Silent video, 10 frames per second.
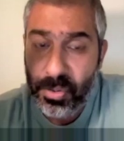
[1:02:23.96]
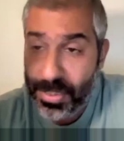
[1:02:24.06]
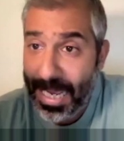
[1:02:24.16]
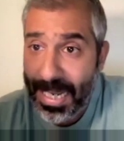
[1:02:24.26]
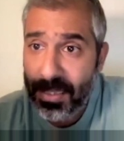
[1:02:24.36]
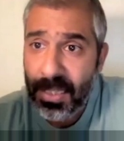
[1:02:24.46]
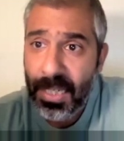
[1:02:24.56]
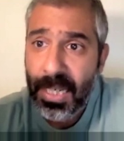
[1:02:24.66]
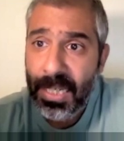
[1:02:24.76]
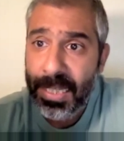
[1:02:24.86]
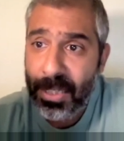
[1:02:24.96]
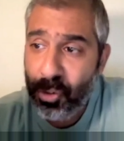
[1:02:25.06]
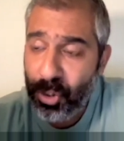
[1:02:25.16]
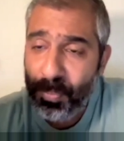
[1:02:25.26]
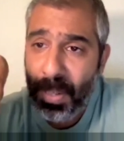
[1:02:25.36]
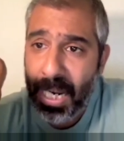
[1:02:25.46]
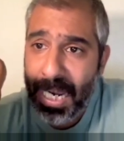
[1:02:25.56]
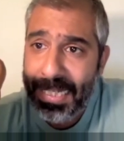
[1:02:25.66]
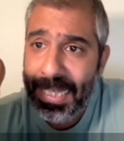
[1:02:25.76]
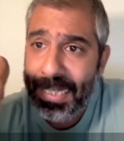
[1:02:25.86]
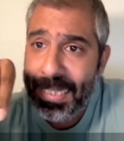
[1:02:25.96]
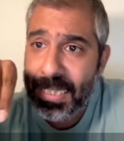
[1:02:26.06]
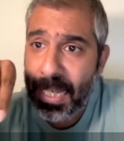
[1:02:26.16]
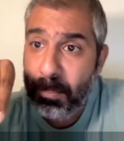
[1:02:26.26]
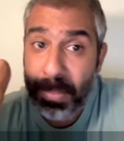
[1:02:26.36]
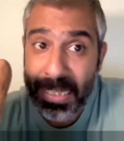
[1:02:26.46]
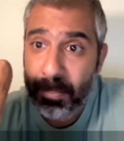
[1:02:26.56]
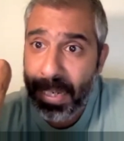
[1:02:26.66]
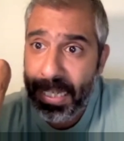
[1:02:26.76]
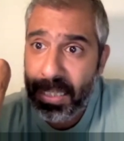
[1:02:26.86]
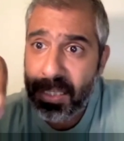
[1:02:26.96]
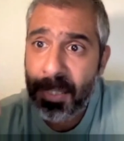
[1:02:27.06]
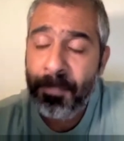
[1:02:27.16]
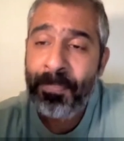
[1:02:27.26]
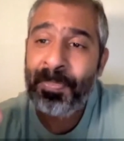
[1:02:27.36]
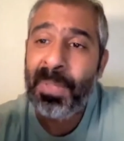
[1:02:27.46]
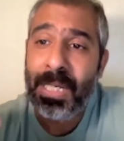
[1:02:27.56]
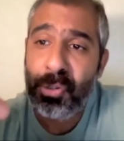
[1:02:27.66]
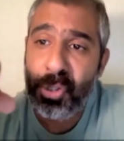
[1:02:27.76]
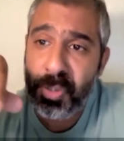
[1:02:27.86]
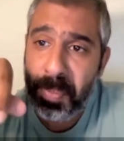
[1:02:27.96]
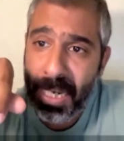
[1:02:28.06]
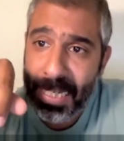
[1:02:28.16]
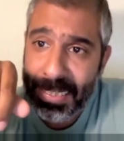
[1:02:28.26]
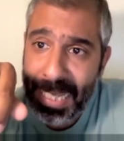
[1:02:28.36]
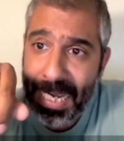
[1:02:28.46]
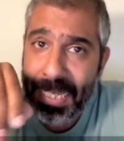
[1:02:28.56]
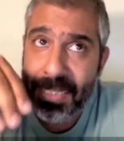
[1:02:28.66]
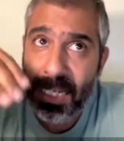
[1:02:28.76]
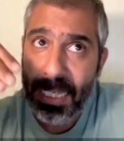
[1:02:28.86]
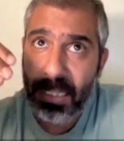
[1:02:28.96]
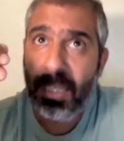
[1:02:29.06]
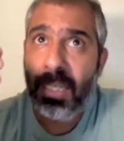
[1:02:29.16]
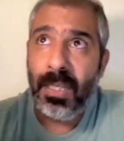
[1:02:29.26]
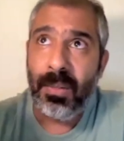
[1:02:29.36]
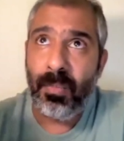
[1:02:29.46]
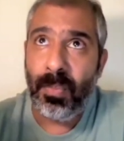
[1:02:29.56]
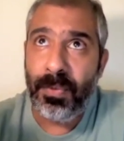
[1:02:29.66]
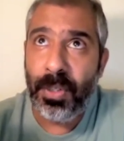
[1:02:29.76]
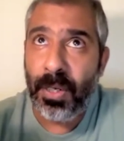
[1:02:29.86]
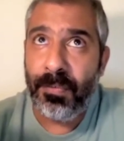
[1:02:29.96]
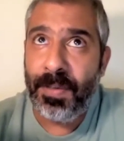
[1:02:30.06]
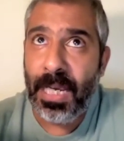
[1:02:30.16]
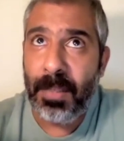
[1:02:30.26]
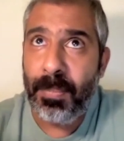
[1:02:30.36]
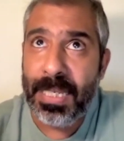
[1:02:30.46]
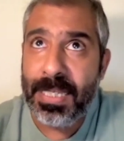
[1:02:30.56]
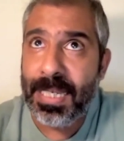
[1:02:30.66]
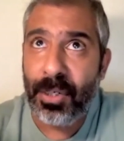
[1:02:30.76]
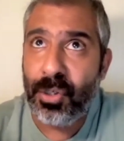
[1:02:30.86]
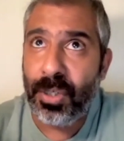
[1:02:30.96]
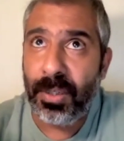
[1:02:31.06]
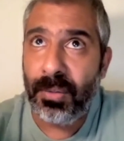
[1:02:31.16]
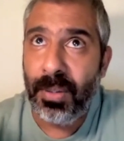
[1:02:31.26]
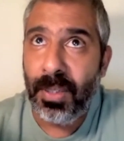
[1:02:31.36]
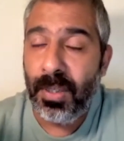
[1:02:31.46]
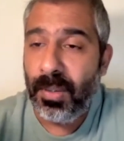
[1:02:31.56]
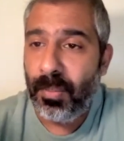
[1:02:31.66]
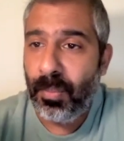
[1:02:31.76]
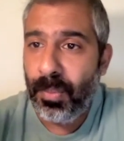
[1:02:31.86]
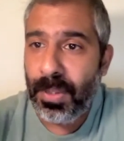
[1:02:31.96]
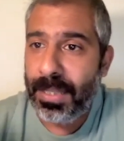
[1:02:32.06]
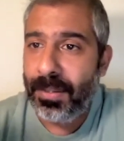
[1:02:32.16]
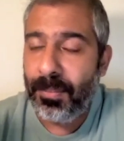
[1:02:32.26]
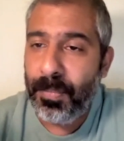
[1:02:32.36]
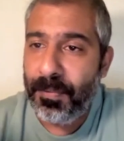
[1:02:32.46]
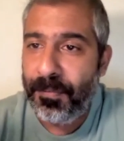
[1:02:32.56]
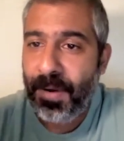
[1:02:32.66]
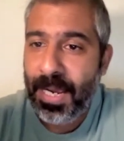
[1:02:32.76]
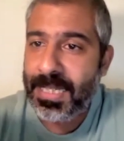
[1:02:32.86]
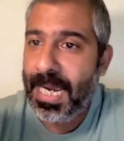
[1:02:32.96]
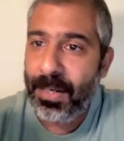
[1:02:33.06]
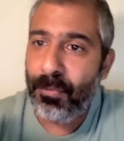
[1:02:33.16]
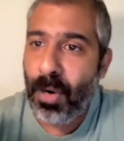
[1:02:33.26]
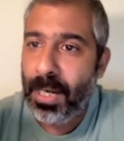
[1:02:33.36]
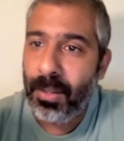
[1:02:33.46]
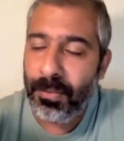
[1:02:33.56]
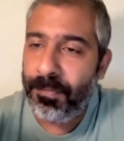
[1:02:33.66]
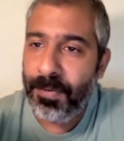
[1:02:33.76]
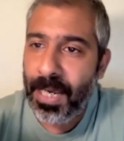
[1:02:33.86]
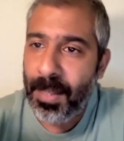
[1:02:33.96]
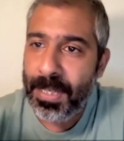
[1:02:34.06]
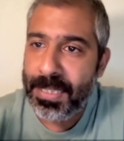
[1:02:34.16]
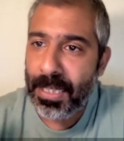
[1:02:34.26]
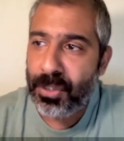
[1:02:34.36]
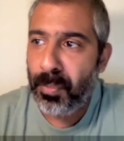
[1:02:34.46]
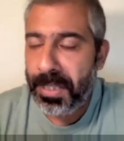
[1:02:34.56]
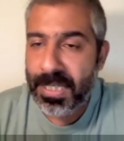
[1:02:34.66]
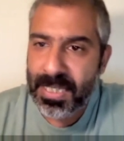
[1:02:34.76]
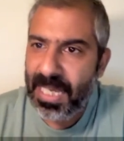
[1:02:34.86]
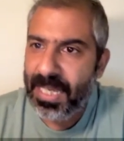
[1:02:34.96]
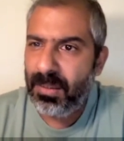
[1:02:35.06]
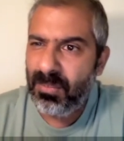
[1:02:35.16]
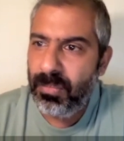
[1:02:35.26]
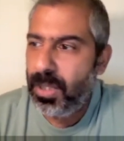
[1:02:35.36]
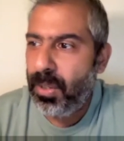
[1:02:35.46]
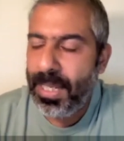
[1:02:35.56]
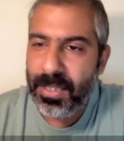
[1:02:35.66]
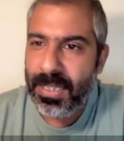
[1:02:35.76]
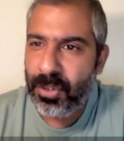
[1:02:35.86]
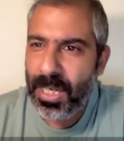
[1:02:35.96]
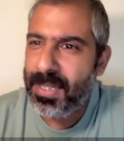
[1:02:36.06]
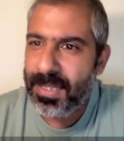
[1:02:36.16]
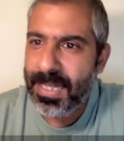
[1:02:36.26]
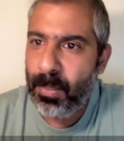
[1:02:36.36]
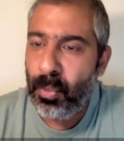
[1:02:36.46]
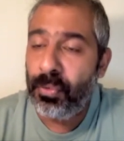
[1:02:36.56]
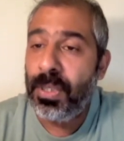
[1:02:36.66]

stand. Then just behind that, there's like bean bags. And just behind that is like, you know, VIP section, like the first kind of rung of VIP section where there's like, you know, like chairs and tables.